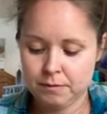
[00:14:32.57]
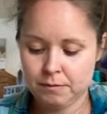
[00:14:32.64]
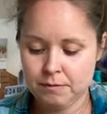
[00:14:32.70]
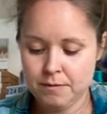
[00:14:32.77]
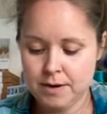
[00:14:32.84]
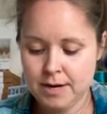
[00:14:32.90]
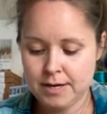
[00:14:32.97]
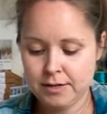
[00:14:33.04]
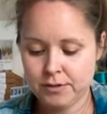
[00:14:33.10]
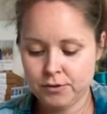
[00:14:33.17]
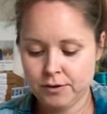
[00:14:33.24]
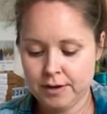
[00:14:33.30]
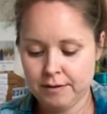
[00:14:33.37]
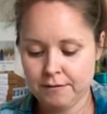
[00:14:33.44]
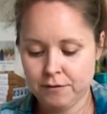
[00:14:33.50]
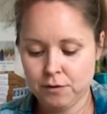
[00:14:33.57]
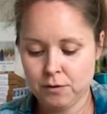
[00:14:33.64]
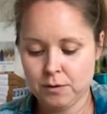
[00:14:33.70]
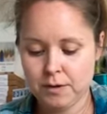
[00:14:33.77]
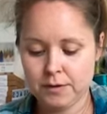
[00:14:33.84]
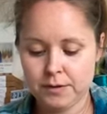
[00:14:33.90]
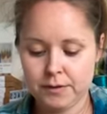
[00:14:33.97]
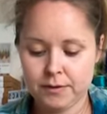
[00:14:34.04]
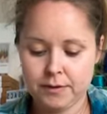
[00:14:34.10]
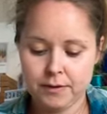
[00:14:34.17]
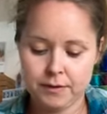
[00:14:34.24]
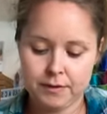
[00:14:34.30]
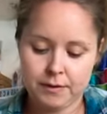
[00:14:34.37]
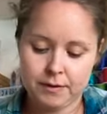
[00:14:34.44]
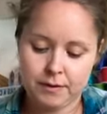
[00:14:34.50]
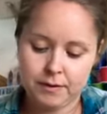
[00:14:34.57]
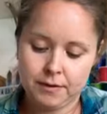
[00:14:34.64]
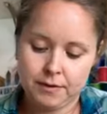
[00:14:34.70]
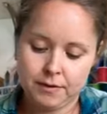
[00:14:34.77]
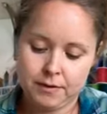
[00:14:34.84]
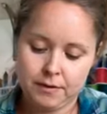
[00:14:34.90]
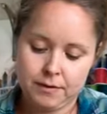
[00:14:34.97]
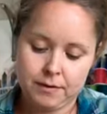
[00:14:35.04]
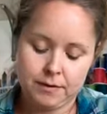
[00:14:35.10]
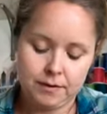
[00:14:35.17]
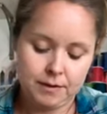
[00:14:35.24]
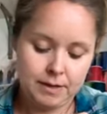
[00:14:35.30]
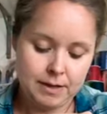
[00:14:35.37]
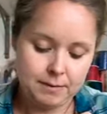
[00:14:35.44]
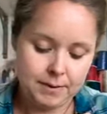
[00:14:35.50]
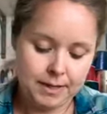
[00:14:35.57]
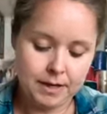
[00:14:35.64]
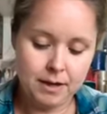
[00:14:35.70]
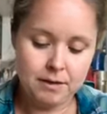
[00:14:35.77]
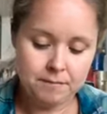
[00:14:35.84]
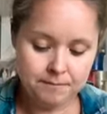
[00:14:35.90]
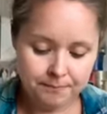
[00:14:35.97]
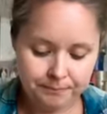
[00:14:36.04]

Really straightforward. There we go.